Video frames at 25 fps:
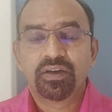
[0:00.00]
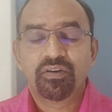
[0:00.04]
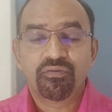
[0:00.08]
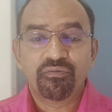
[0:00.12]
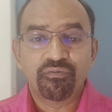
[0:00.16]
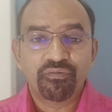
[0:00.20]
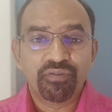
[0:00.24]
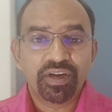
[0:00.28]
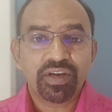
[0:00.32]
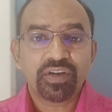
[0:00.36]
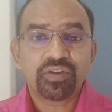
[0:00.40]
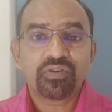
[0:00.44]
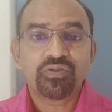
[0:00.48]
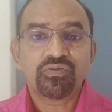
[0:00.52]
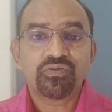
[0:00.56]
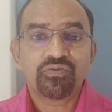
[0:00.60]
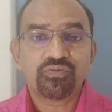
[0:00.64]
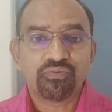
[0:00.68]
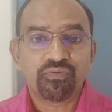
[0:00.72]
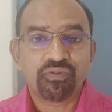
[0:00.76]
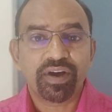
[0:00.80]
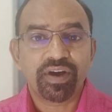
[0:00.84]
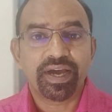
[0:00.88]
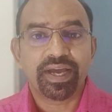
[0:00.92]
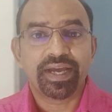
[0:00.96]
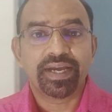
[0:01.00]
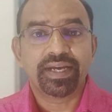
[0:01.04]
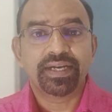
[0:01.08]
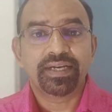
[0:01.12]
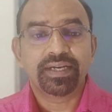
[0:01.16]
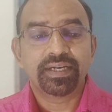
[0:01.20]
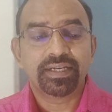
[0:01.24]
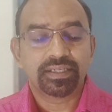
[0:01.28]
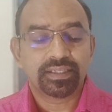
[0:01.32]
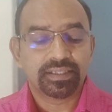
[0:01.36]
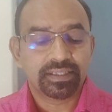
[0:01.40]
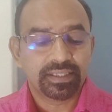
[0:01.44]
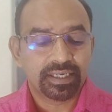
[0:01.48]
Where you
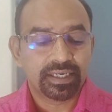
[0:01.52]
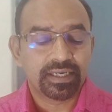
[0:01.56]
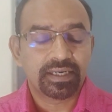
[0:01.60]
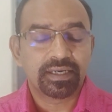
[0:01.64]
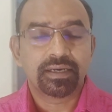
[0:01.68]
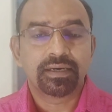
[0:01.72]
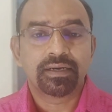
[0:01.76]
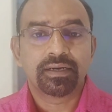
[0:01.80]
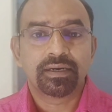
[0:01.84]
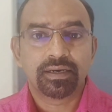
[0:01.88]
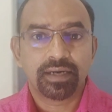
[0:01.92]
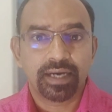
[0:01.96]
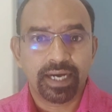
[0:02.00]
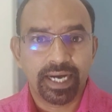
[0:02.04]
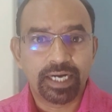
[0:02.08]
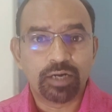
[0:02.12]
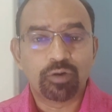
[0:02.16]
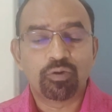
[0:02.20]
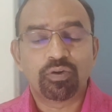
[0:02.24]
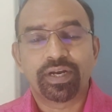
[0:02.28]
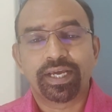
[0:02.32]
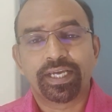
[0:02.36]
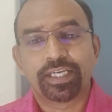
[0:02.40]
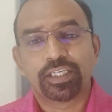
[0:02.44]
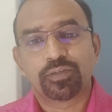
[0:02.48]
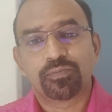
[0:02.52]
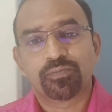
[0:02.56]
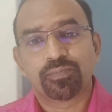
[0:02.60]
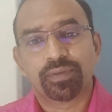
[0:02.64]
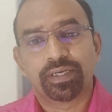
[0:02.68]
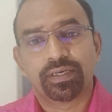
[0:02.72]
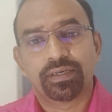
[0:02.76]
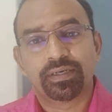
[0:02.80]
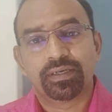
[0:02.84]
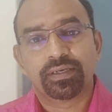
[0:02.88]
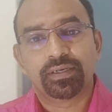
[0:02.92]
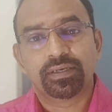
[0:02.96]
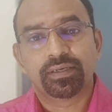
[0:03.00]
find the
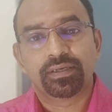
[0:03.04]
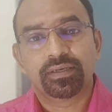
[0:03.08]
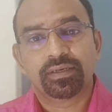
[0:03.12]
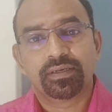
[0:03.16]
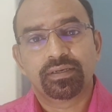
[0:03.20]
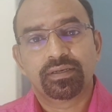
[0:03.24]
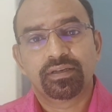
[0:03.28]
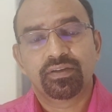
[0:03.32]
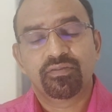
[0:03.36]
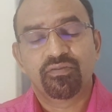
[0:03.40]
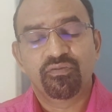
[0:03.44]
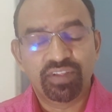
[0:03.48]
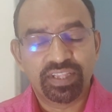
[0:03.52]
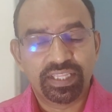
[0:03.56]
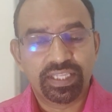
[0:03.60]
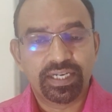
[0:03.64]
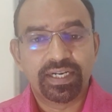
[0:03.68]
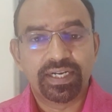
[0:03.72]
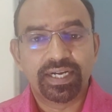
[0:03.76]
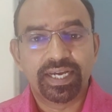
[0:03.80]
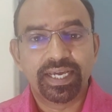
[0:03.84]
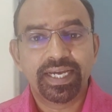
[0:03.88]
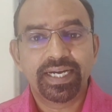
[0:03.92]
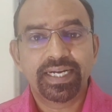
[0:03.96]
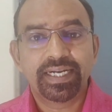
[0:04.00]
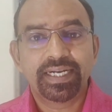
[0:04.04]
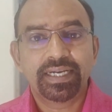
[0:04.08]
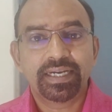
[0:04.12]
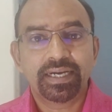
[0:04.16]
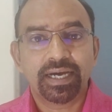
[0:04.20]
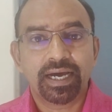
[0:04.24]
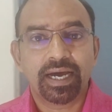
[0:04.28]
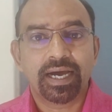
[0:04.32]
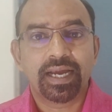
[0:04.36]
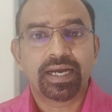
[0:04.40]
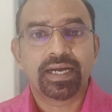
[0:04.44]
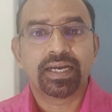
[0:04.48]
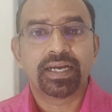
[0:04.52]
advertisement with the date
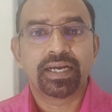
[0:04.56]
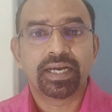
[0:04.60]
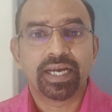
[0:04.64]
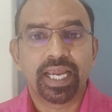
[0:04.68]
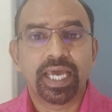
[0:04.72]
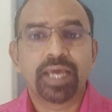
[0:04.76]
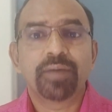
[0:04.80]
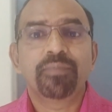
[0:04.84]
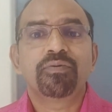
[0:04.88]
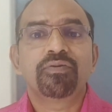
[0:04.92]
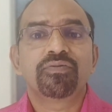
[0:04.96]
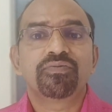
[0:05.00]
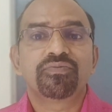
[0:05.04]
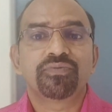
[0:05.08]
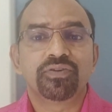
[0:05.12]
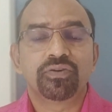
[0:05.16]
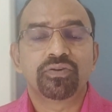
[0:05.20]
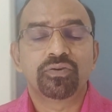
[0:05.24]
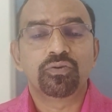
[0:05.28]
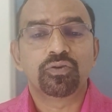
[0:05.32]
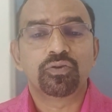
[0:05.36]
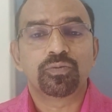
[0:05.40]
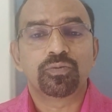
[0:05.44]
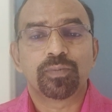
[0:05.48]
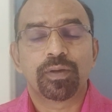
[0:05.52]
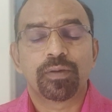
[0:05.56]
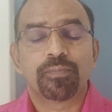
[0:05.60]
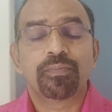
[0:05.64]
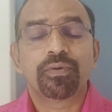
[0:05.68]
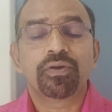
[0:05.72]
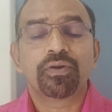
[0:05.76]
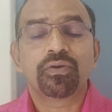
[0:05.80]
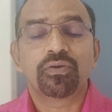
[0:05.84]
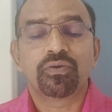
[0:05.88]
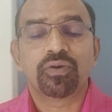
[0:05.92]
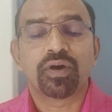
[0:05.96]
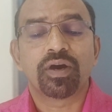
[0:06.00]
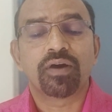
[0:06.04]
and the name of the newspaper,
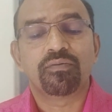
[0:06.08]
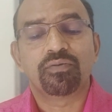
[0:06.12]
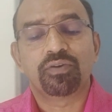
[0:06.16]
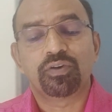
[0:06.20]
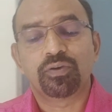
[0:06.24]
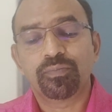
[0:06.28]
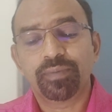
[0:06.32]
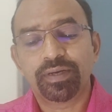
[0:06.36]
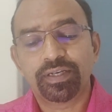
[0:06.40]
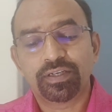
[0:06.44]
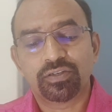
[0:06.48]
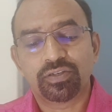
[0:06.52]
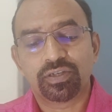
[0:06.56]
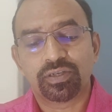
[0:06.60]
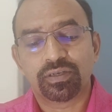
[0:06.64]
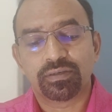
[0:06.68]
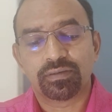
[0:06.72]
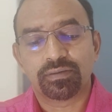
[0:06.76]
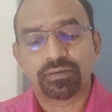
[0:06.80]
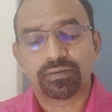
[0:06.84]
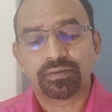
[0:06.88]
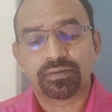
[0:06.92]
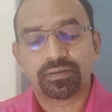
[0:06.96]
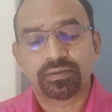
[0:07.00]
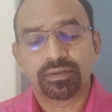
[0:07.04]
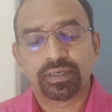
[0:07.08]
you have to mention.